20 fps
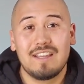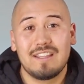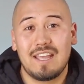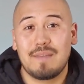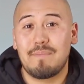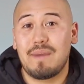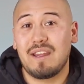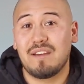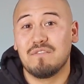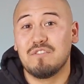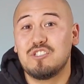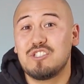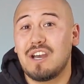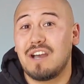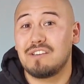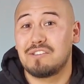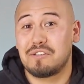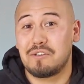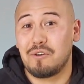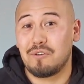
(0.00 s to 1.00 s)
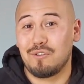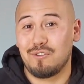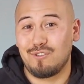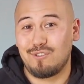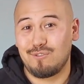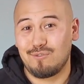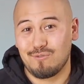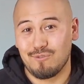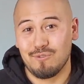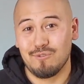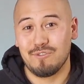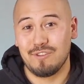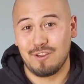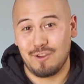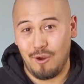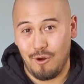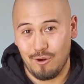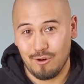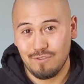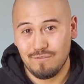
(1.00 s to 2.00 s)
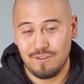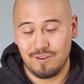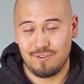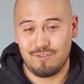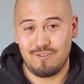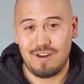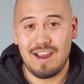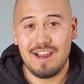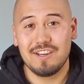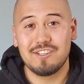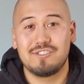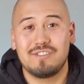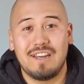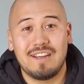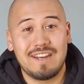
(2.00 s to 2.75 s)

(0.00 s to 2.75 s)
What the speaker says: They may have just gotten through the COVID crash.